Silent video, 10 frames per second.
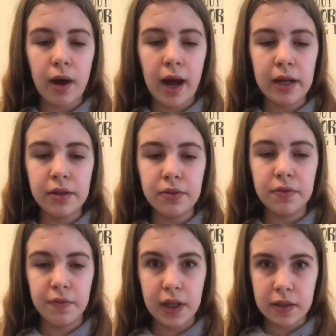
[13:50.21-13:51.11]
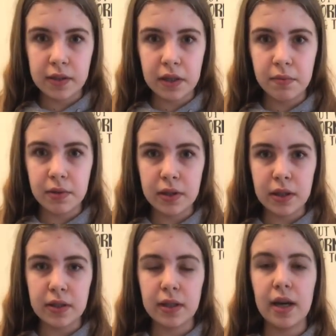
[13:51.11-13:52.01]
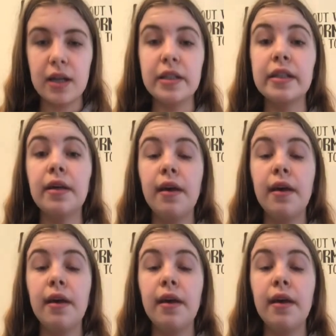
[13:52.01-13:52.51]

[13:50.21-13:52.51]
I use Vita seed with these guys,